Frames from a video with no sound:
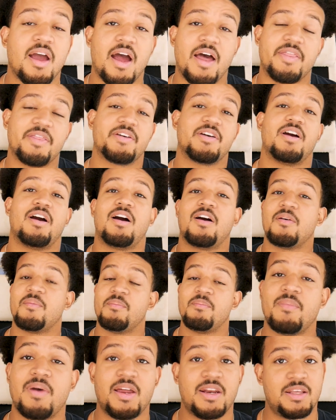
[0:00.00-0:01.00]
And there are
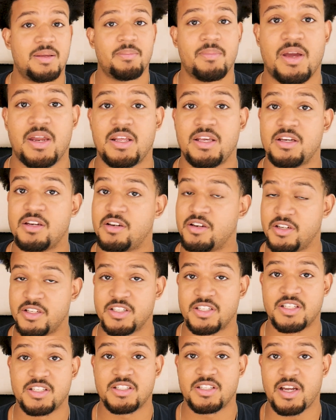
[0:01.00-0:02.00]
many good
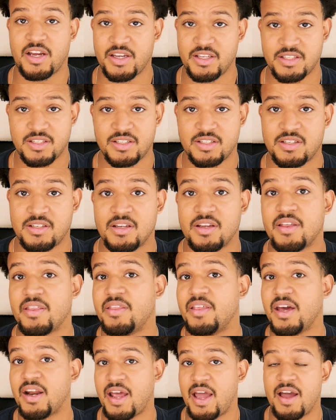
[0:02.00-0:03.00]
sites
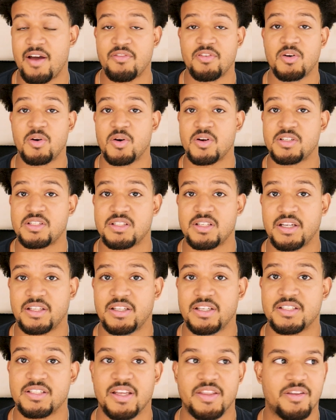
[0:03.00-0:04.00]
that have courses like
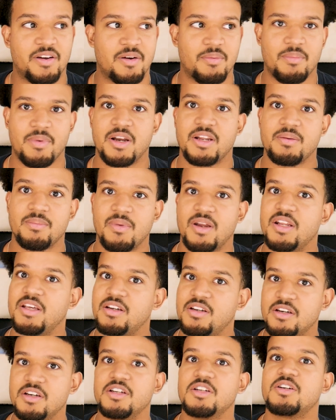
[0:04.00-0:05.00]
this, and there are many
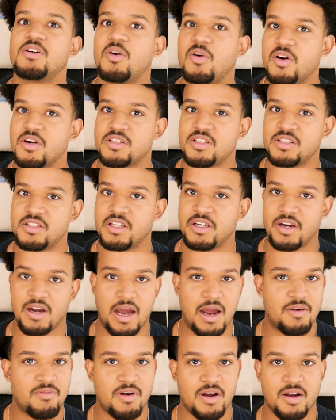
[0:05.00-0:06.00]
good courses there.
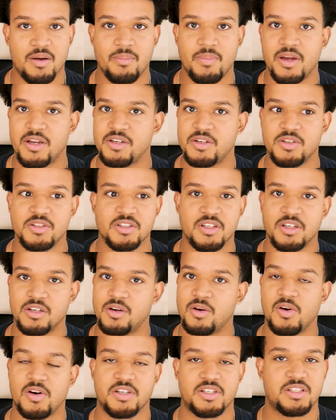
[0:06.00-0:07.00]
I recommend using
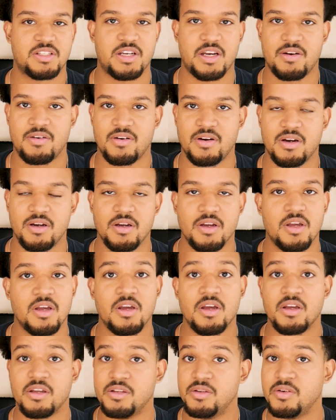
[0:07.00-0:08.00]
Coursera,
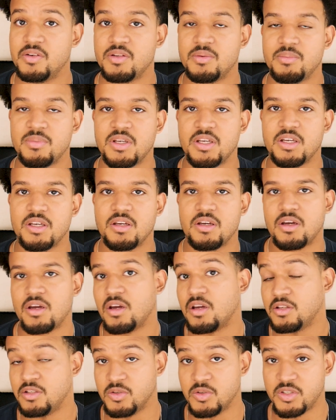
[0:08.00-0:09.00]
Udemy,
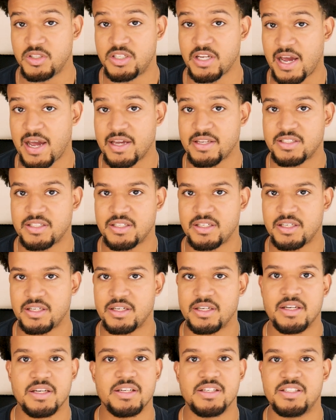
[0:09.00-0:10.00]

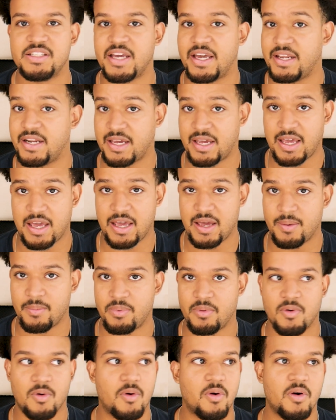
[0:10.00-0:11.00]
Udacity, DataCamp,
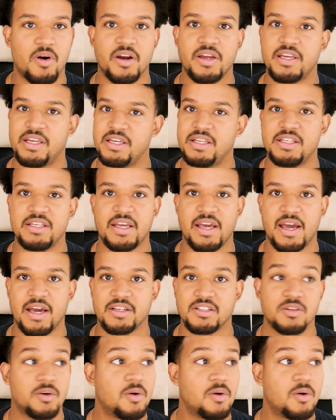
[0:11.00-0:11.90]
or EDX,